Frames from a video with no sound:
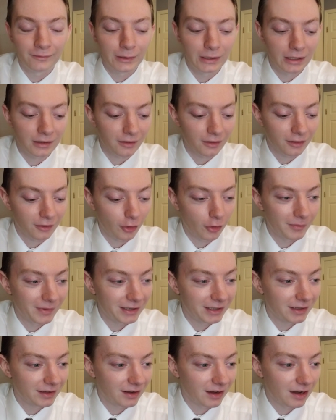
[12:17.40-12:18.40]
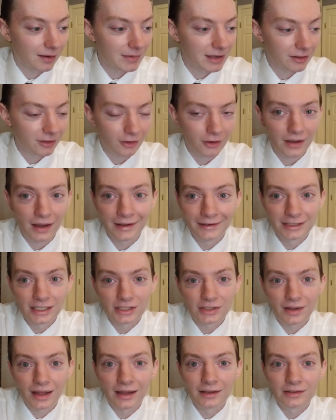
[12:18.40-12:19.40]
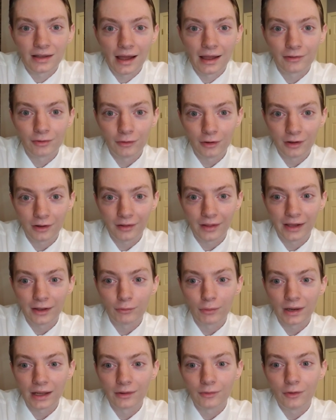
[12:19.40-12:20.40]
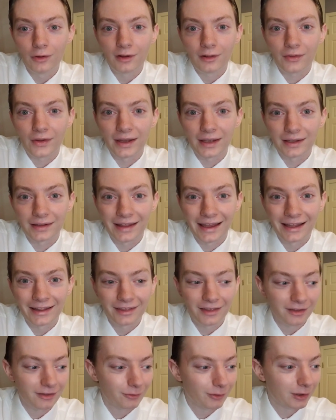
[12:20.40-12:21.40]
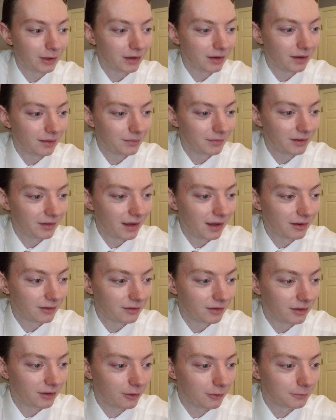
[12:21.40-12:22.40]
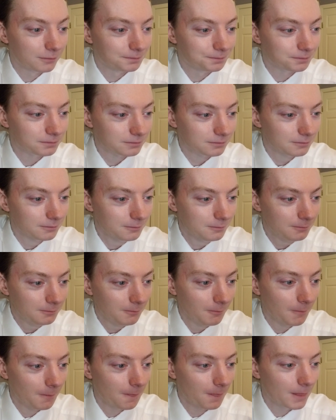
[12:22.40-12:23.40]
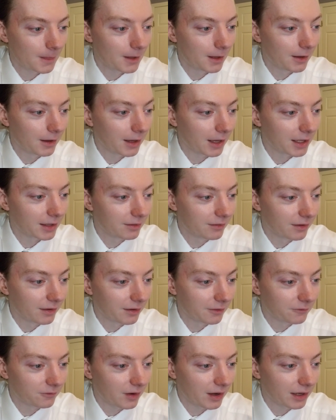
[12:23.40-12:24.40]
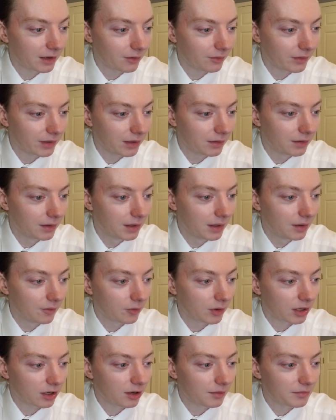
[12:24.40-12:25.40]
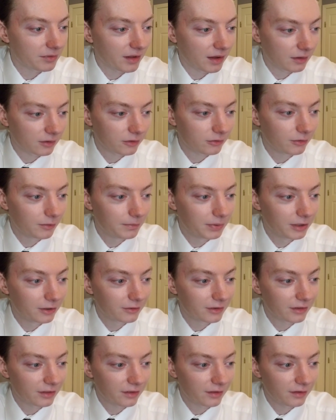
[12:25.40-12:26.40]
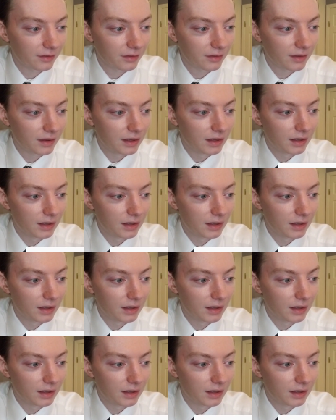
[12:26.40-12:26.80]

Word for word: been getting so many comments. Look, I just, I, I look like what I look like, and that's just what it comes down to. And uh, finally, when it comes down to appearances,